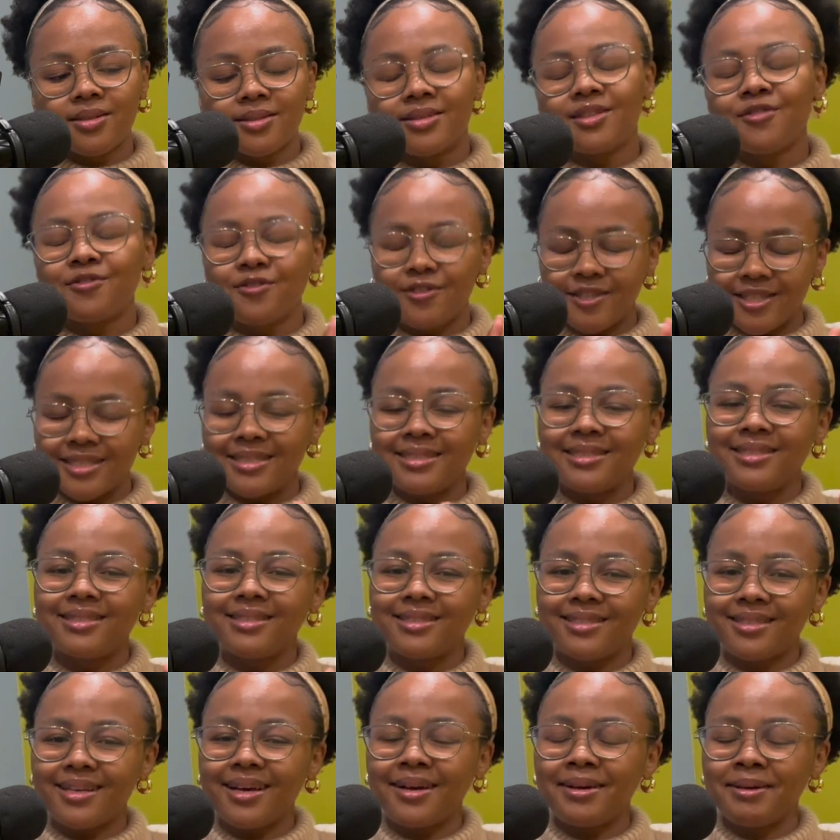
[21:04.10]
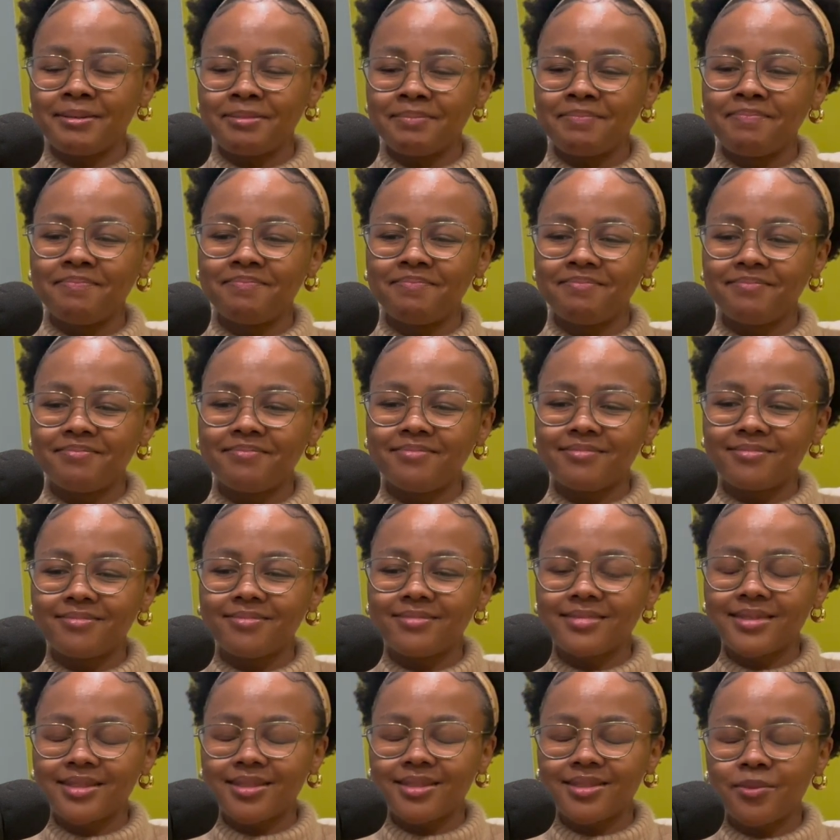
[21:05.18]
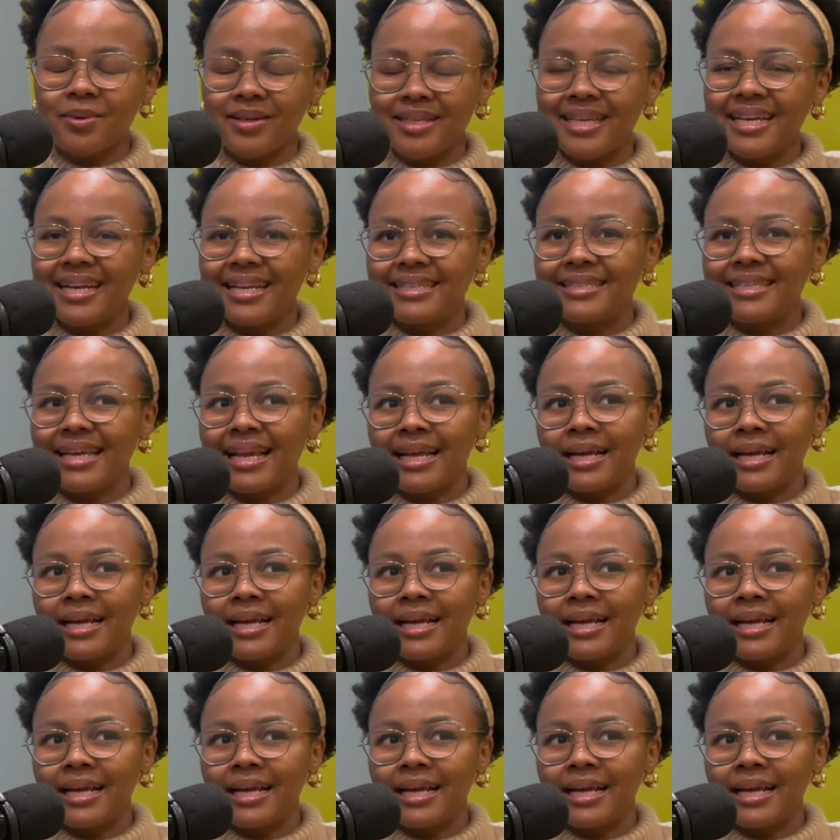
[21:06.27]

different, what can I say?